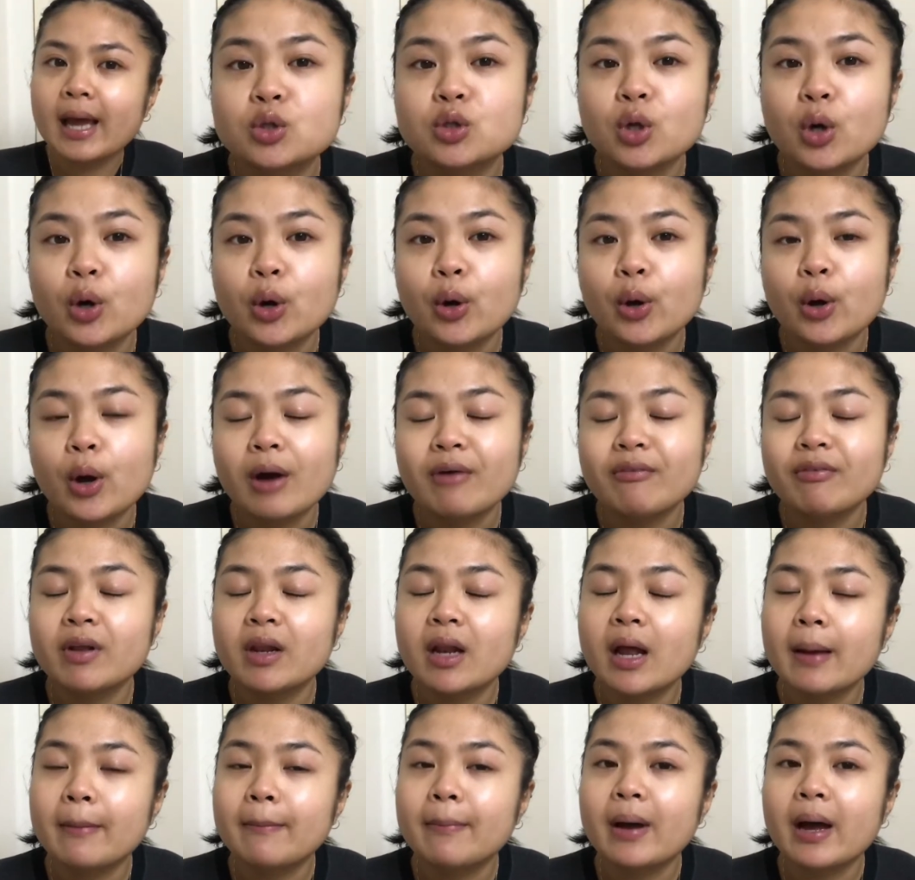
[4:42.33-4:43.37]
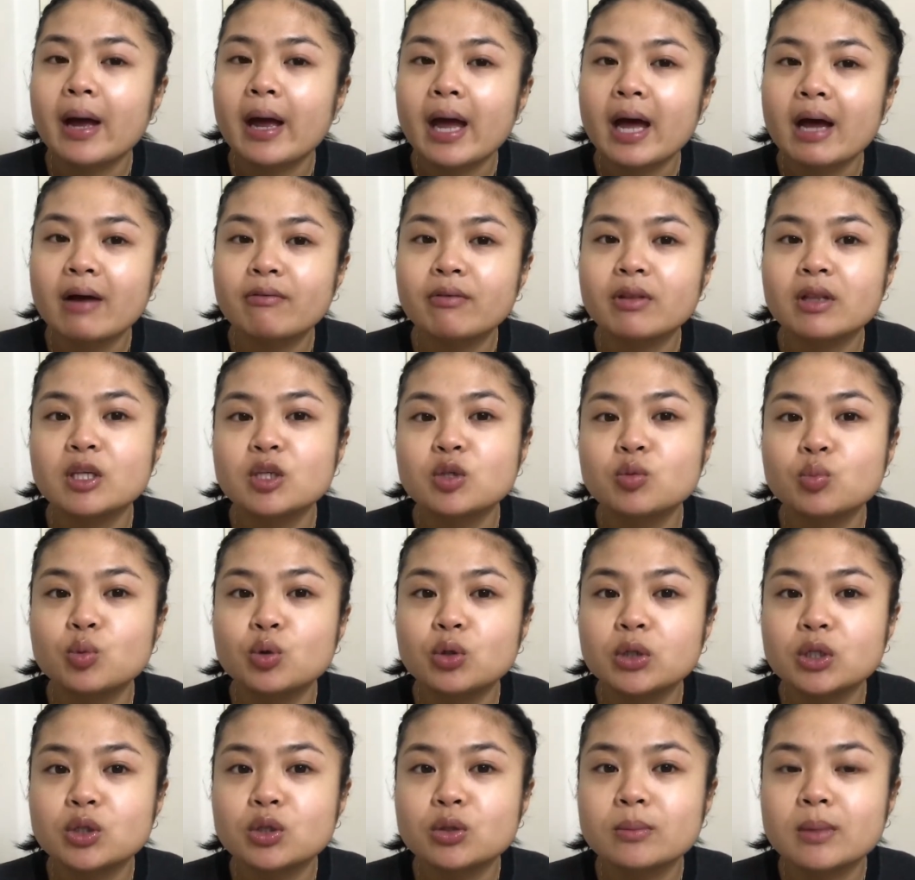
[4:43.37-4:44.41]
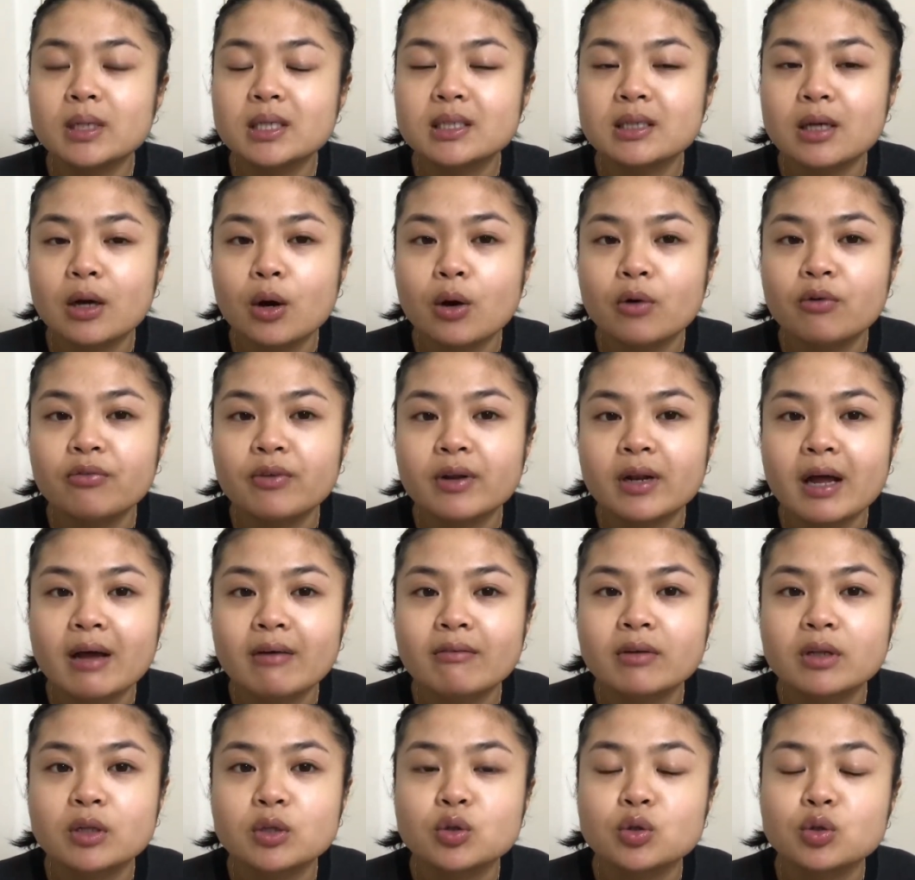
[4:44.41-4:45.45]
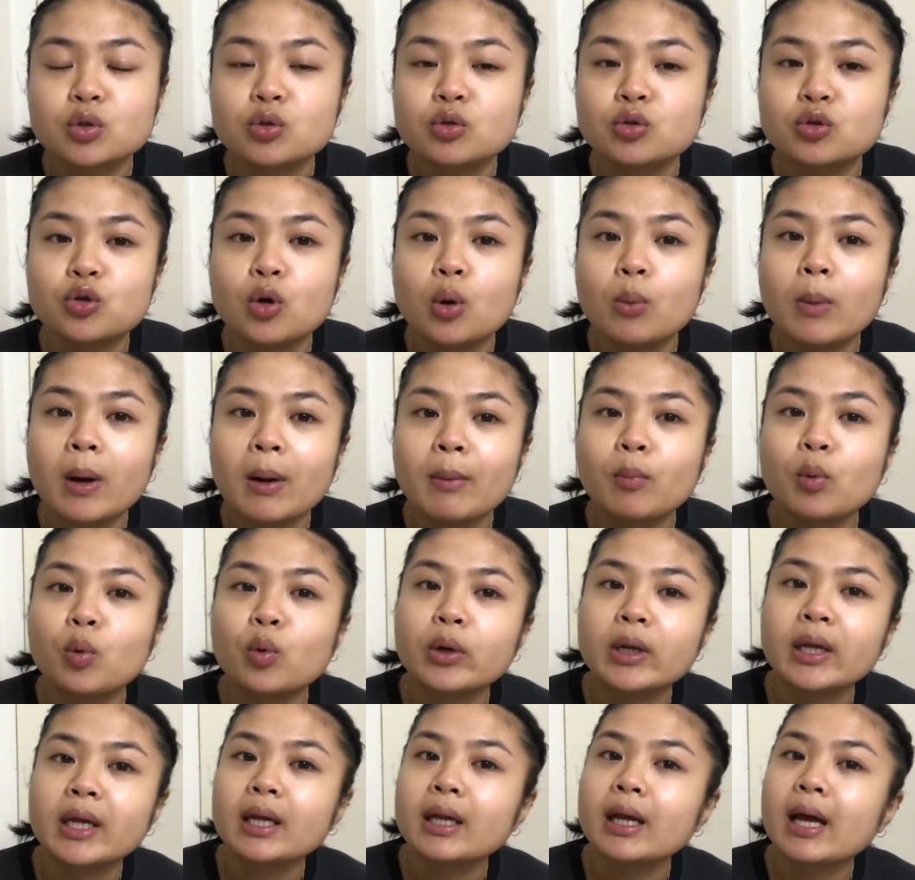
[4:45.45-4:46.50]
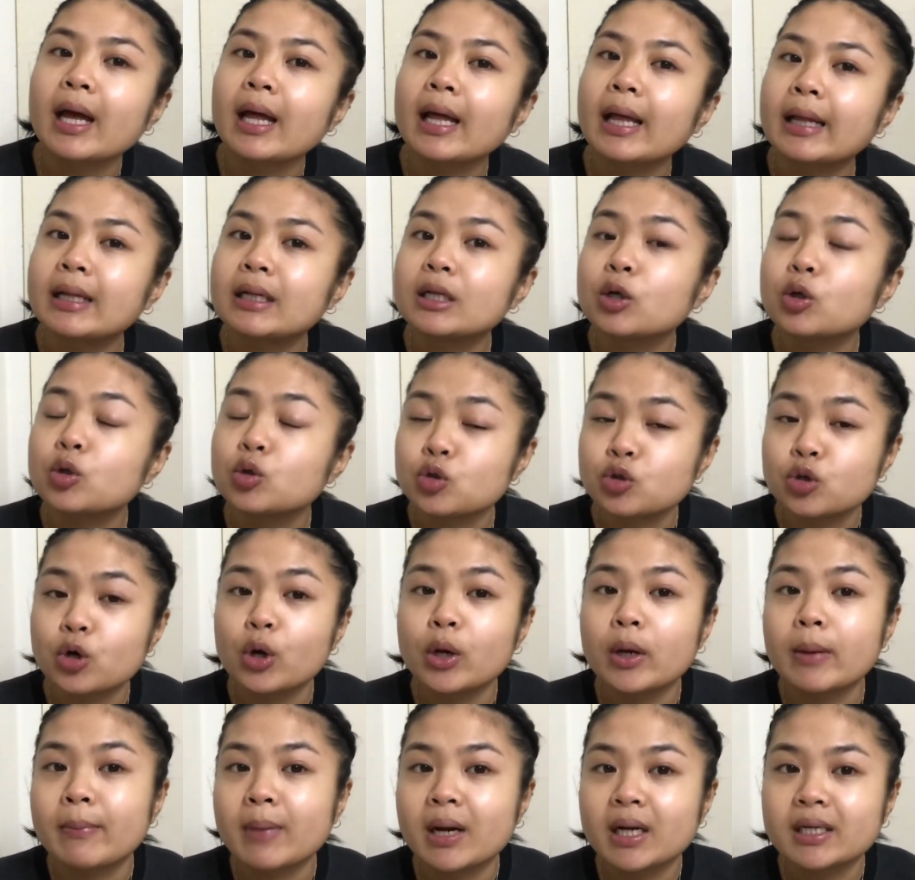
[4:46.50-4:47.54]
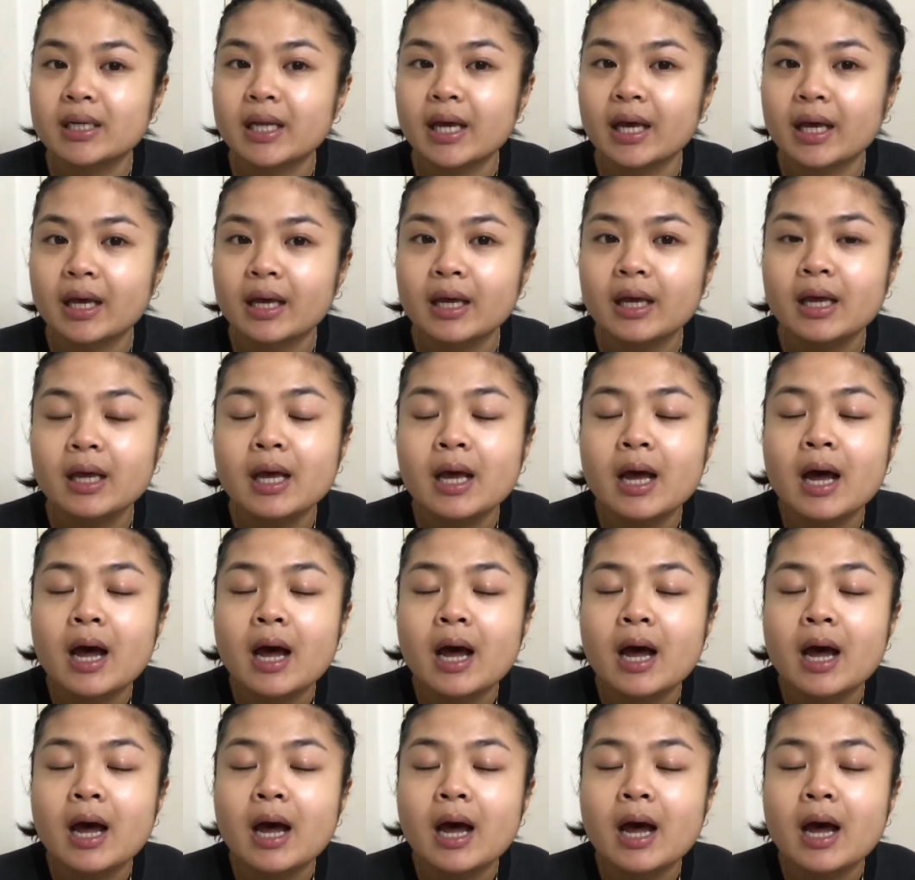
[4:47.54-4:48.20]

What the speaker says: So I feel like by having this morning to myself and having to control my morning and controlling my day,